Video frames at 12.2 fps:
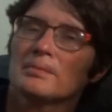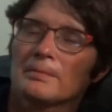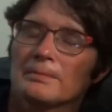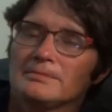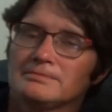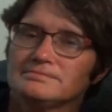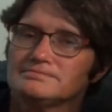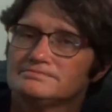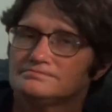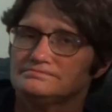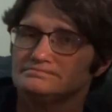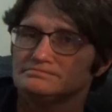
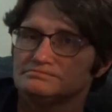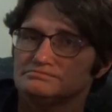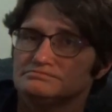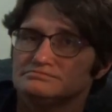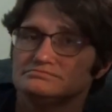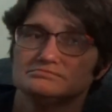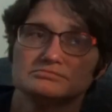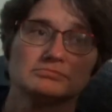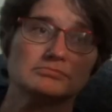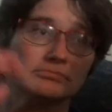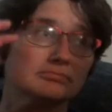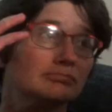
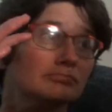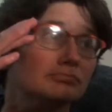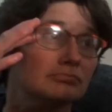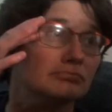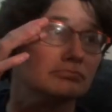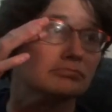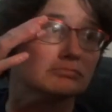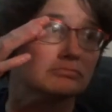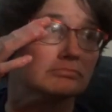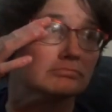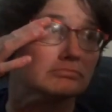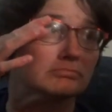
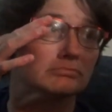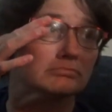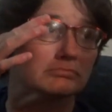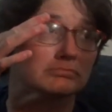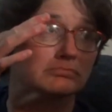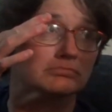(not speaking)